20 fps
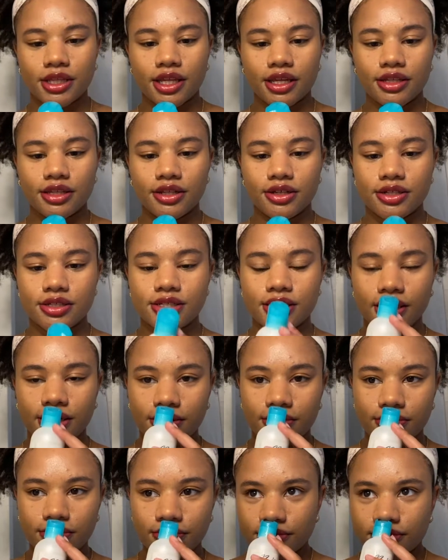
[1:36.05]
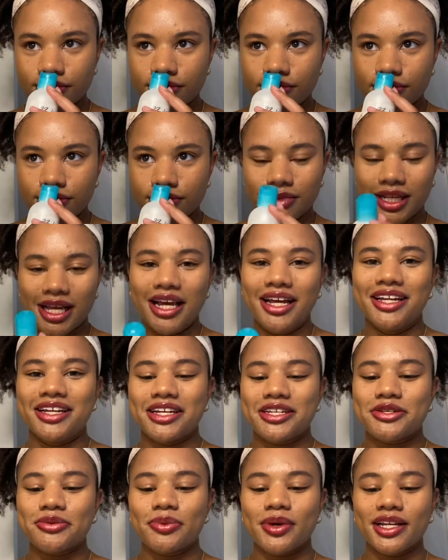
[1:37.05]
then there's like
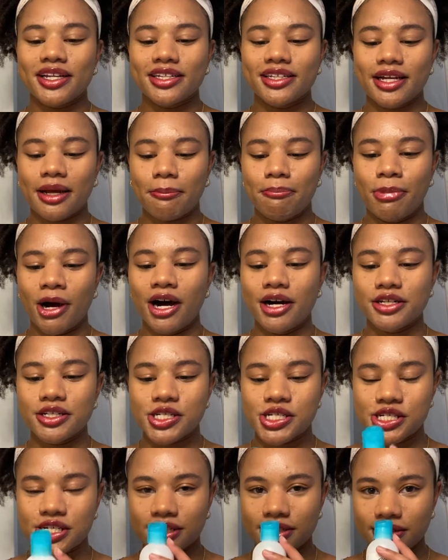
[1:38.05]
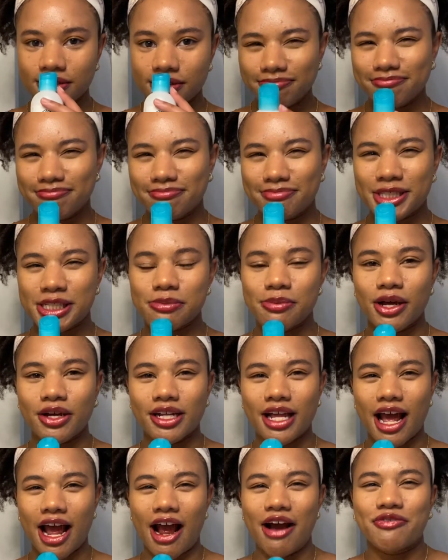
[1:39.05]
this really like pungent
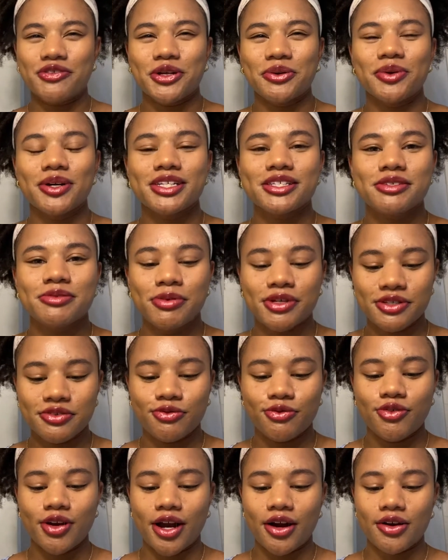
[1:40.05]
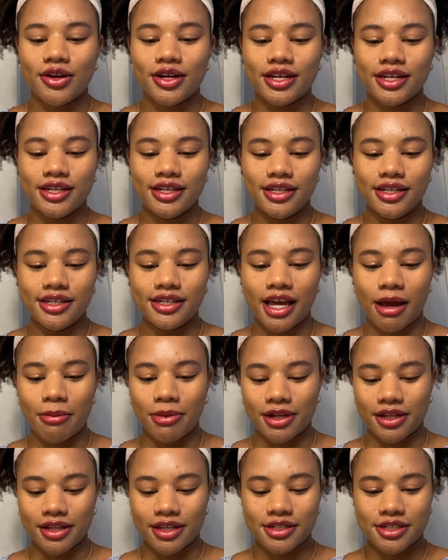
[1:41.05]
smell afterwards. It smells very
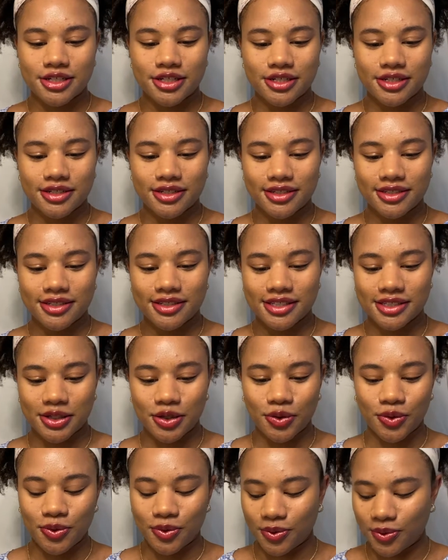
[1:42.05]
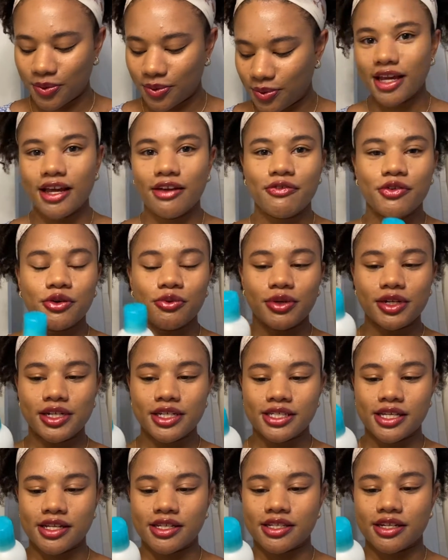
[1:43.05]
chemical-ish. So if you're really
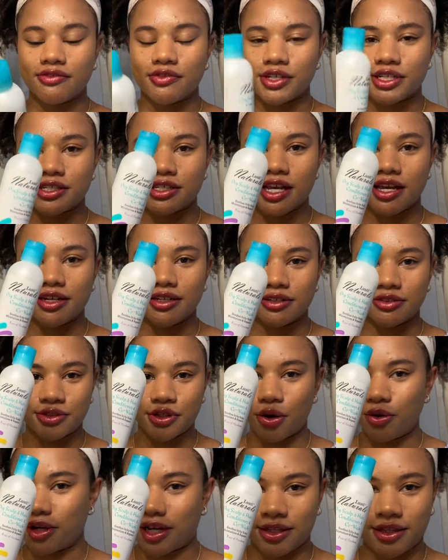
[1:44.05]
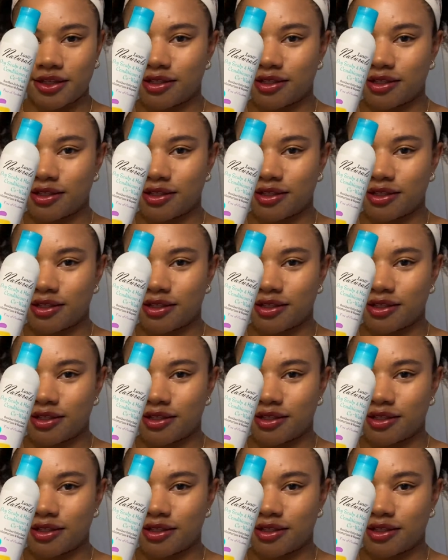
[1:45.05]
sensitive to scent, don't get